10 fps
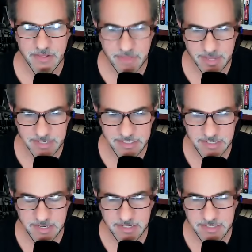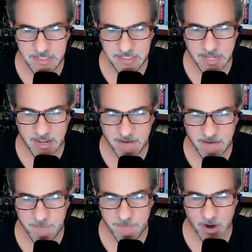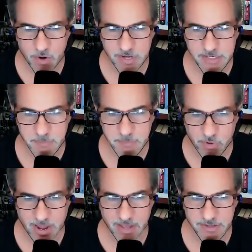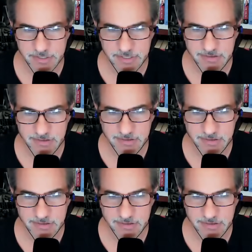This is Steve Perry's brand.